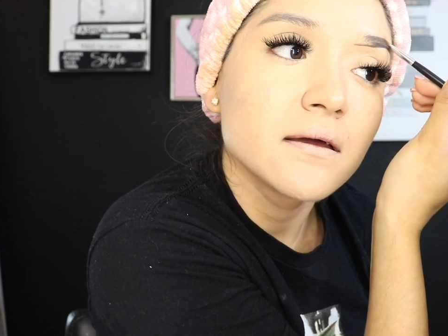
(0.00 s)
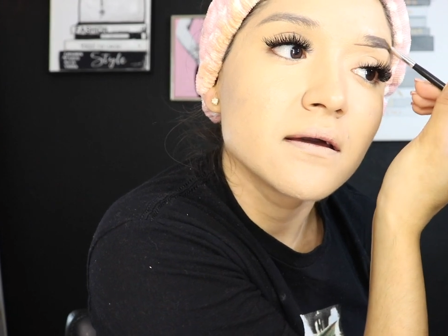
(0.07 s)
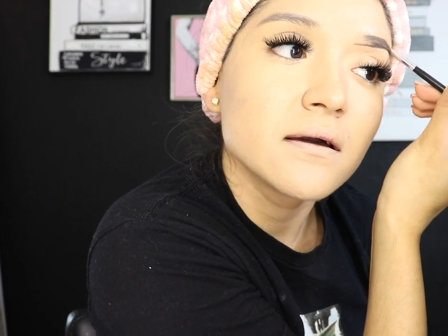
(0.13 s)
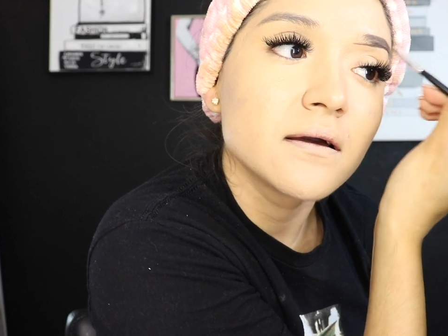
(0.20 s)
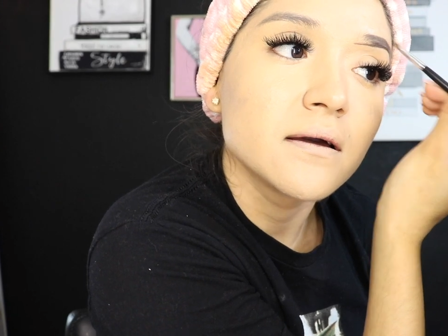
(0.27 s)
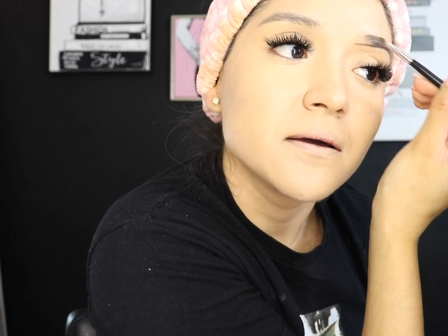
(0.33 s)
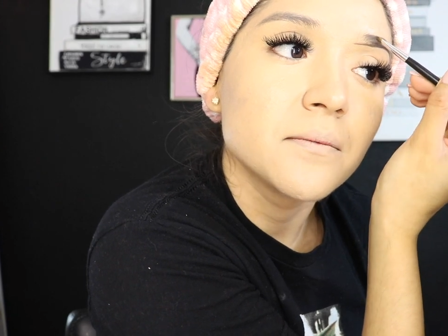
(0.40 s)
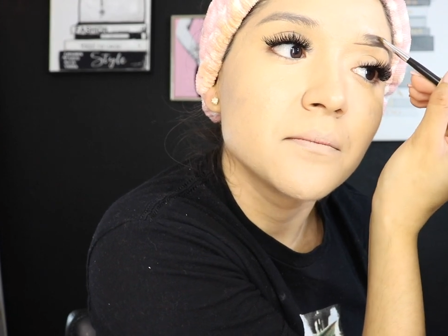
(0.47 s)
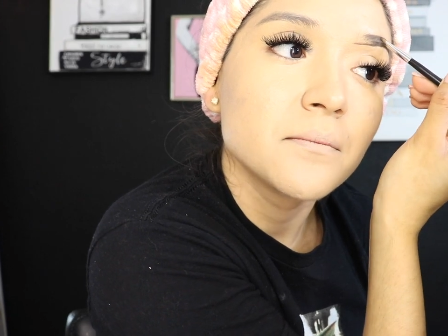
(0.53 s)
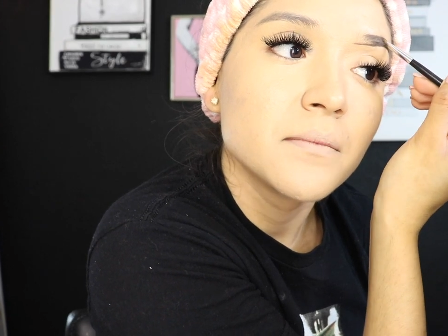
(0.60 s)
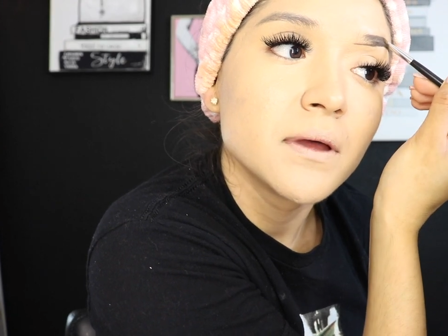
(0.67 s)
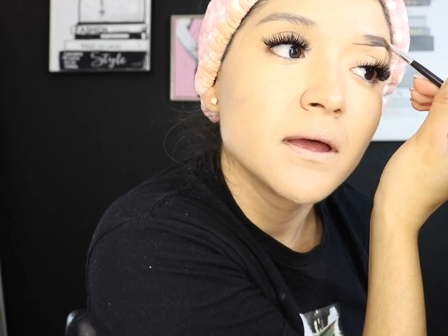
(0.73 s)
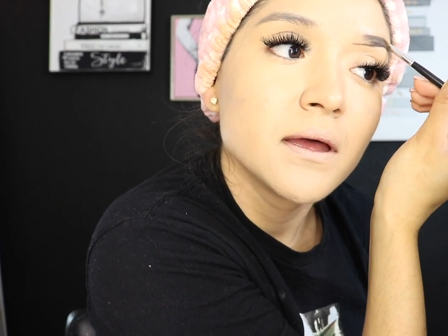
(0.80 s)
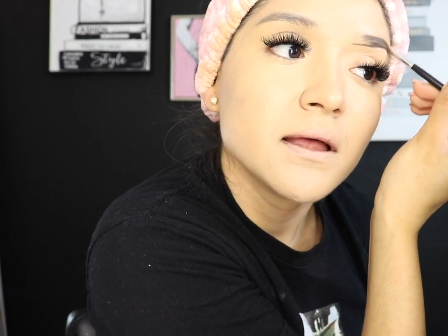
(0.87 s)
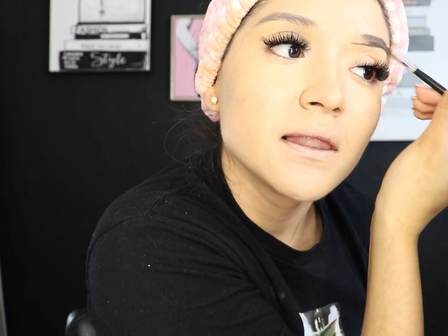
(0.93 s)
um,
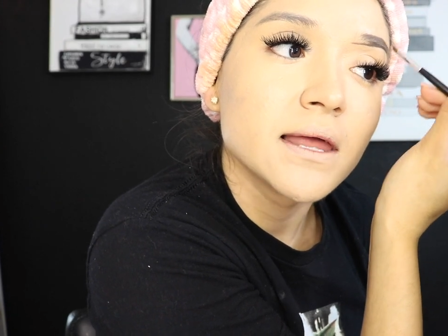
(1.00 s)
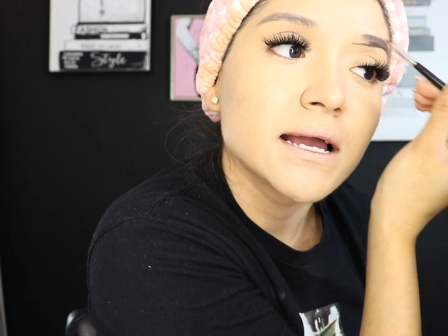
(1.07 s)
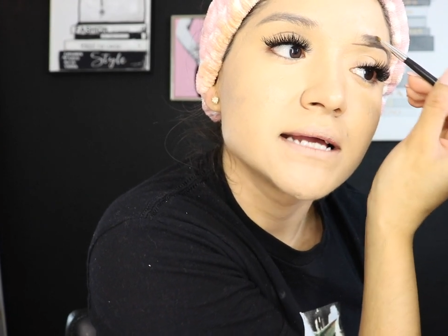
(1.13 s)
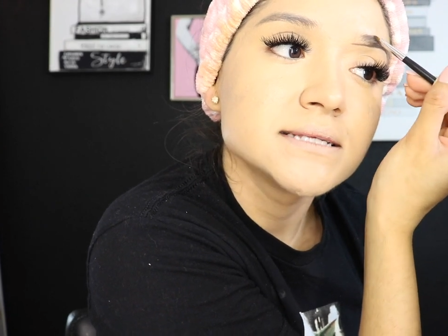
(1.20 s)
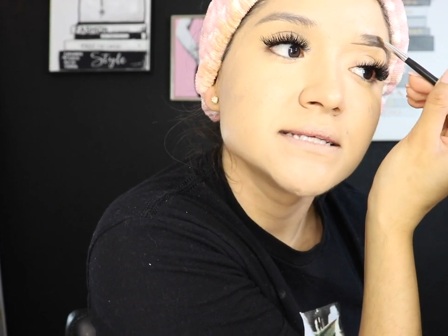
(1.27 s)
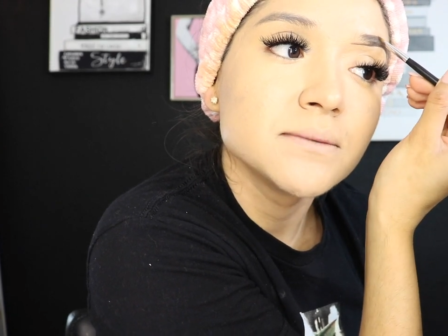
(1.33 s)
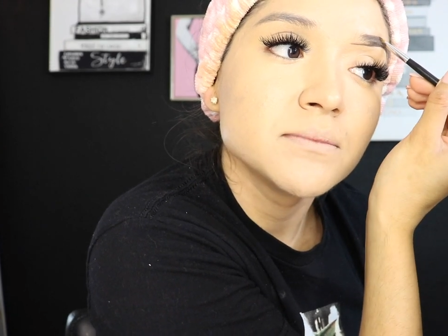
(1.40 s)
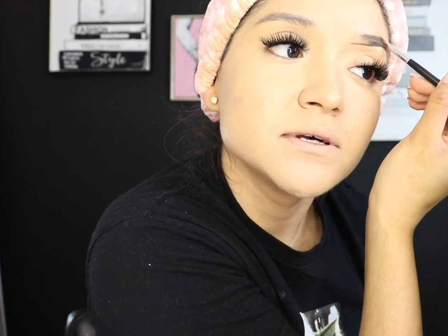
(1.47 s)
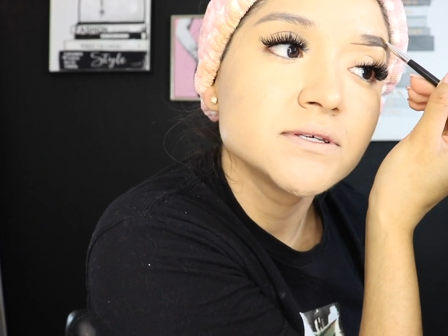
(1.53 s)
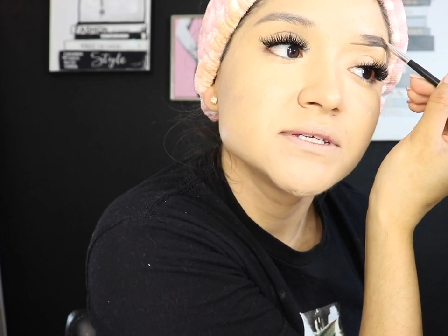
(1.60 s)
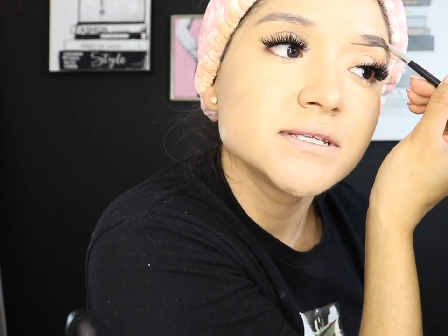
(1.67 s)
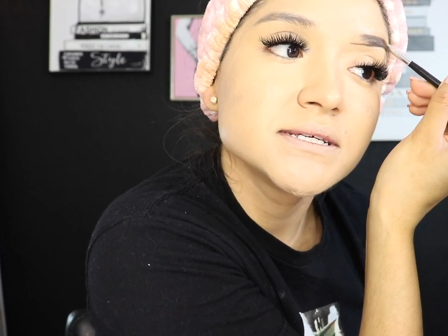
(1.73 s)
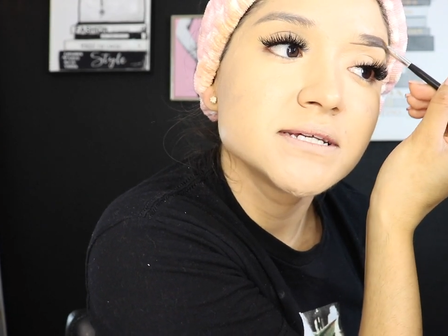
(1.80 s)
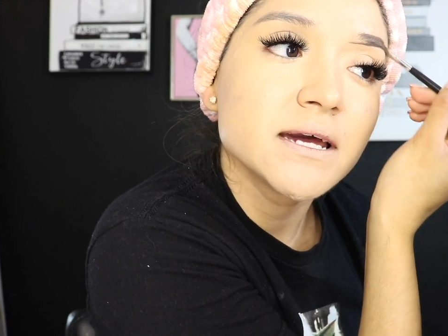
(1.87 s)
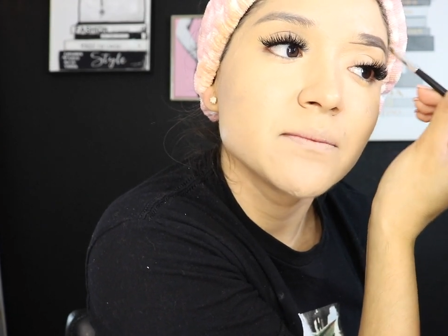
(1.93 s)
Like I said, most
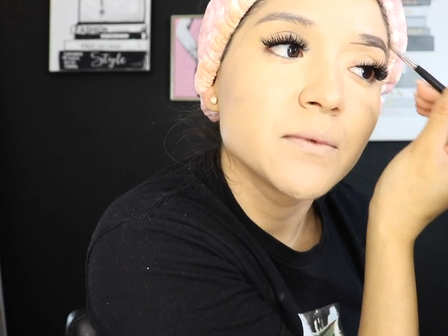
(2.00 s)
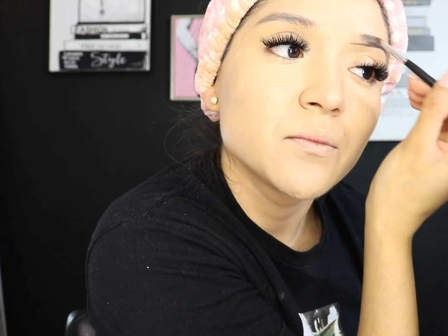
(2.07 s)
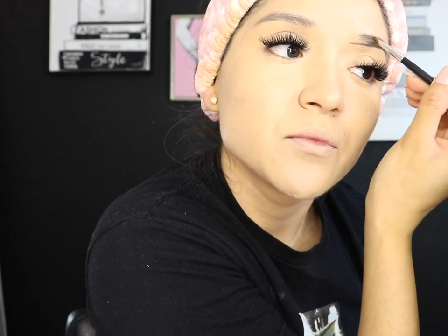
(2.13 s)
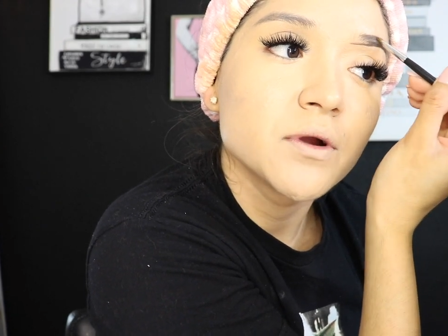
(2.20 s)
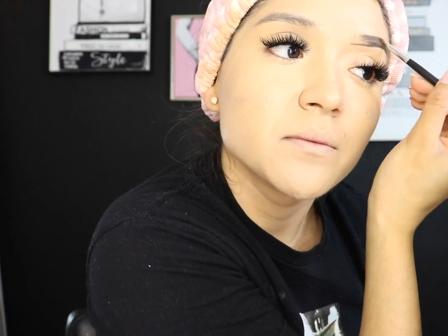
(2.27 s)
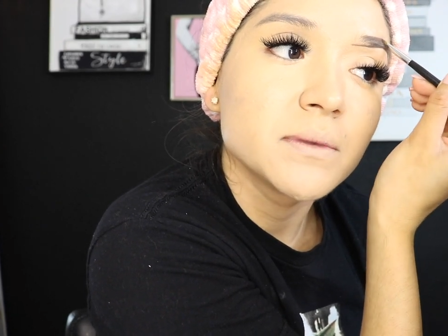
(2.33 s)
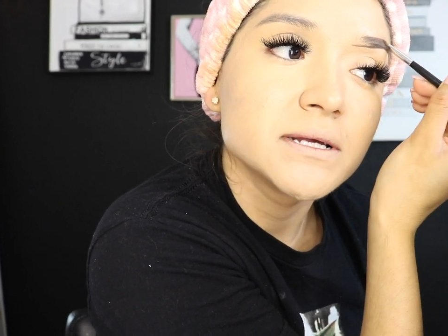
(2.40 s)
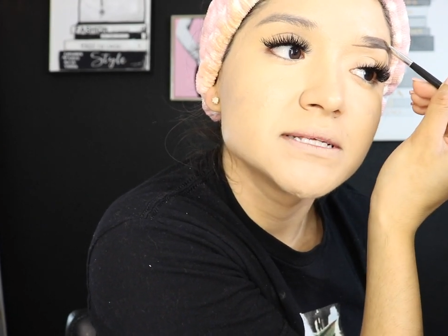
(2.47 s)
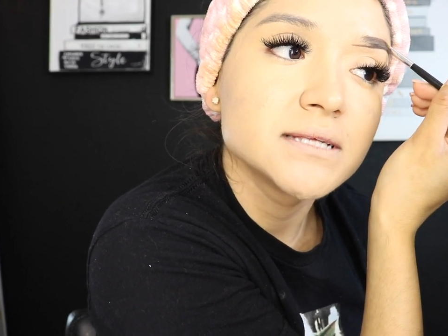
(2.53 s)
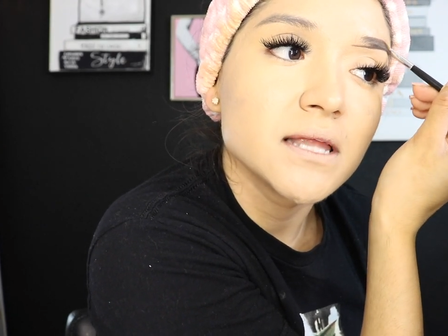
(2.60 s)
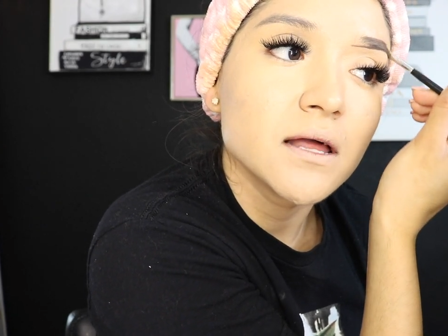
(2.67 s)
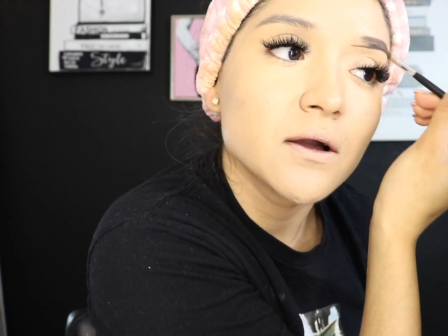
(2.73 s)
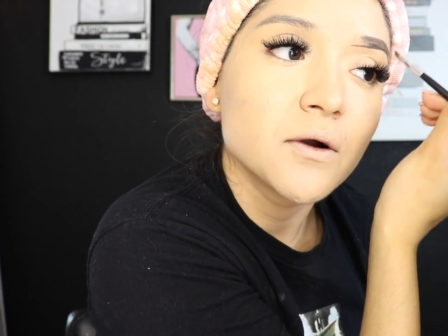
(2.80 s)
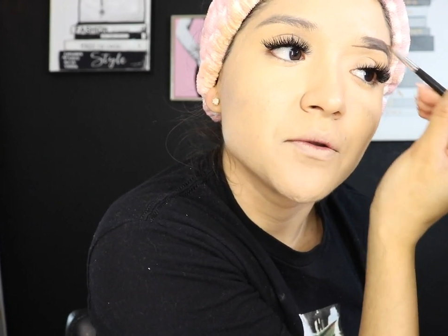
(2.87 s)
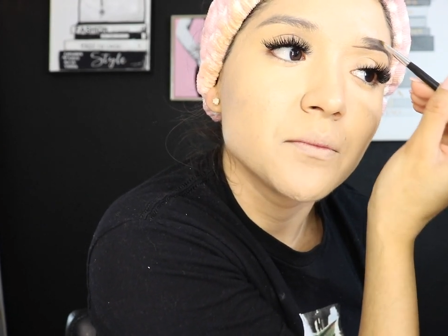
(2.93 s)
of the time I'm wearing my
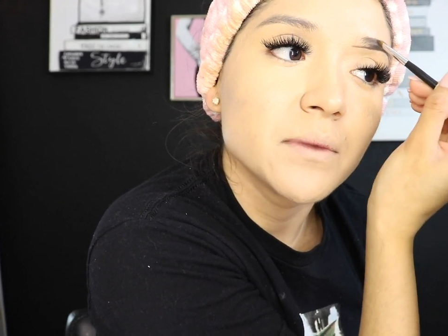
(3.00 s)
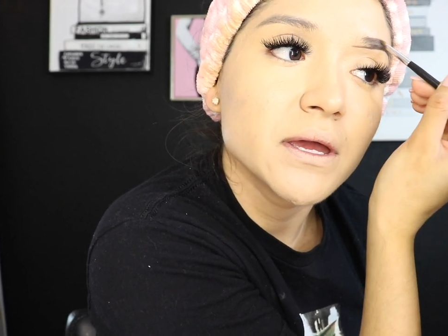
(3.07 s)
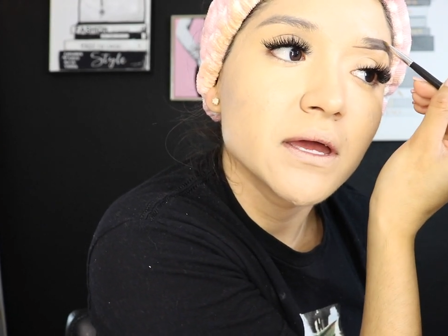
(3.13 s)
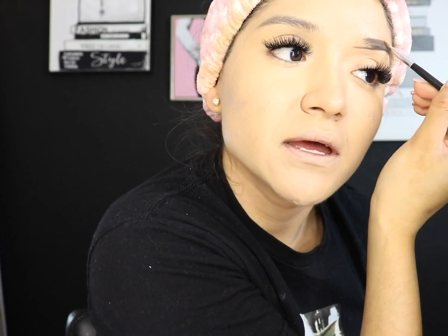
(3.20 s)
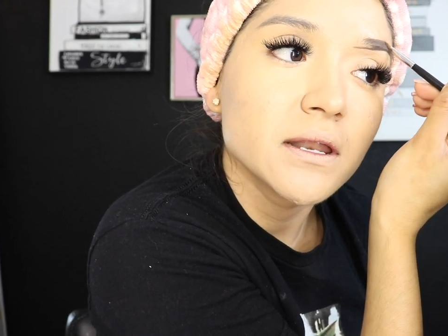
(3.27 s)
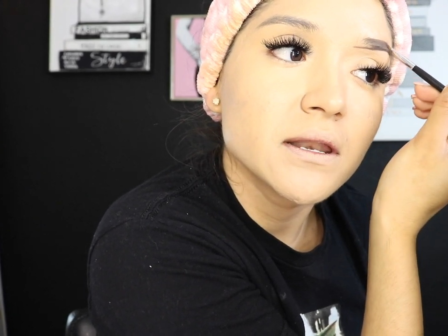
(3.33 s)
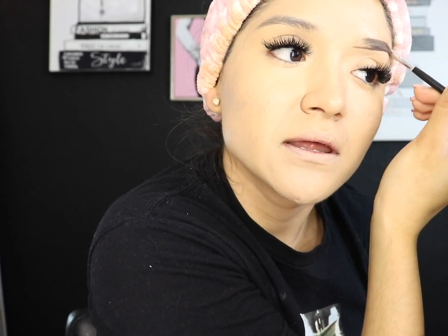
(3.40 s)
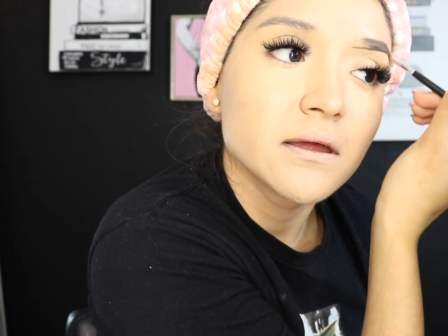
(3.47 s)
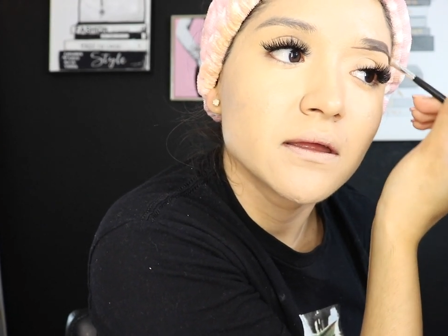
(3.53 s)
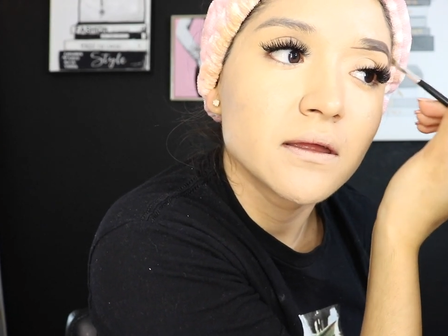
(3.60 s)
silicone band.